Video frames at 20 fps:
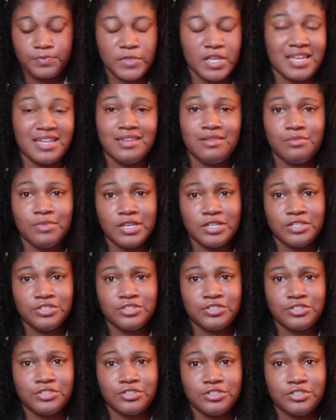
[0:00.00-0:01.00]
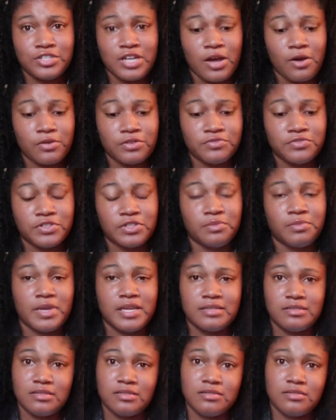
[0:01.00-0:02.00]
and it makes your showers feel
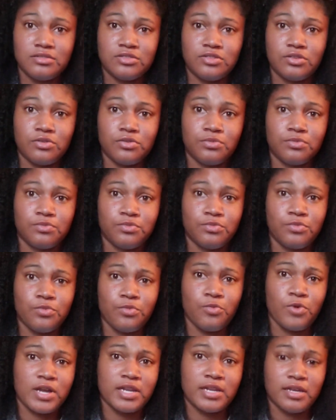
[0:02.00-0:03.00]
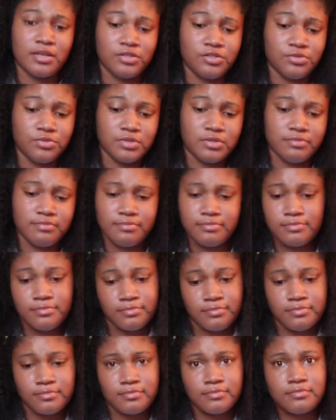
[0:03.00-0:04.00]
amazing. So why not do it?
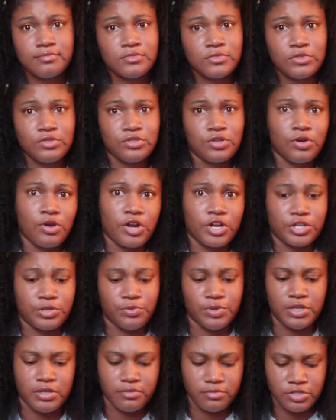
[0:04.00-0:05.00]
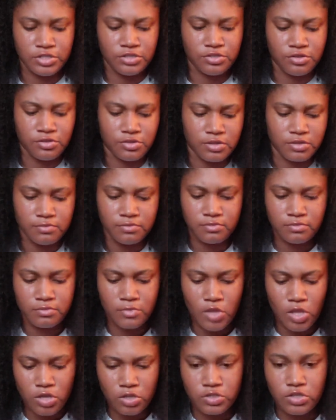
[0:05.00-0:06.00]
Don't argue with it. Just do
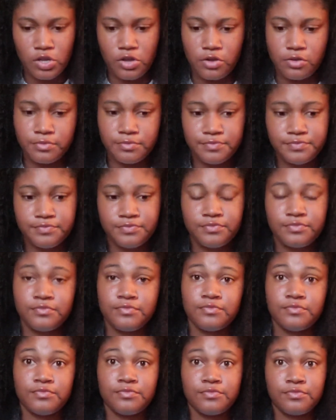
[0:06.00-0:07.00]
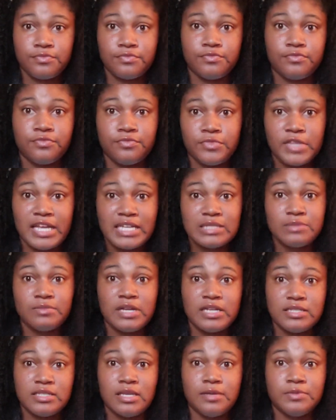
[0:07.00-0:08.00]
it. So that's
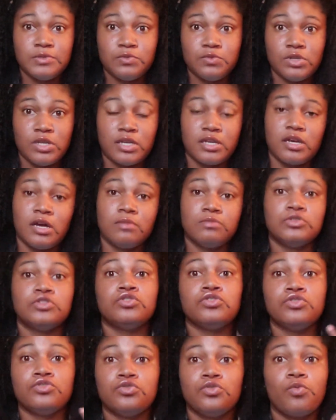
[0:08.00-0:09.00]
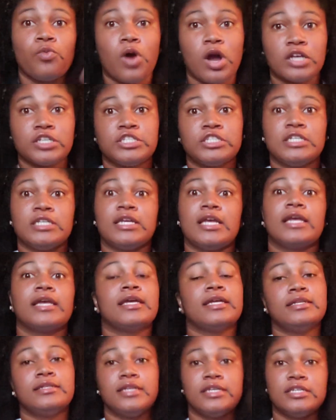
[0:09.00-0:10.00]
my tips when it comes to washing and
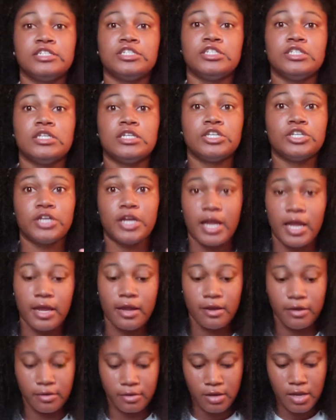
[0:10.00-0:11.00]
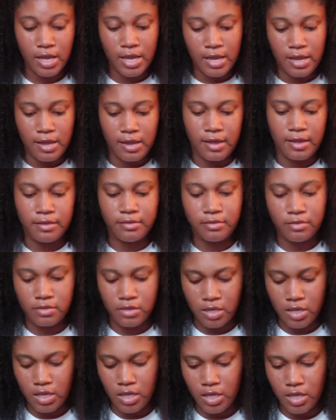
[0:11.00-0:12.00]
conditioning your hair. And
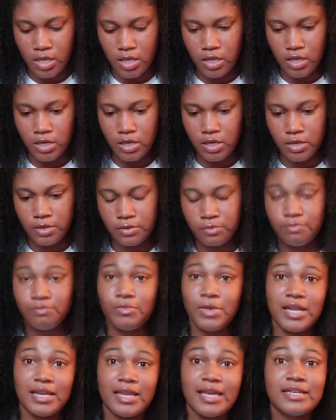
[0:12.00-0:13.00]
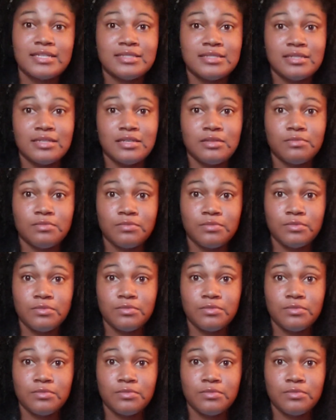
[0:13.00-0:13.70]
then my next tip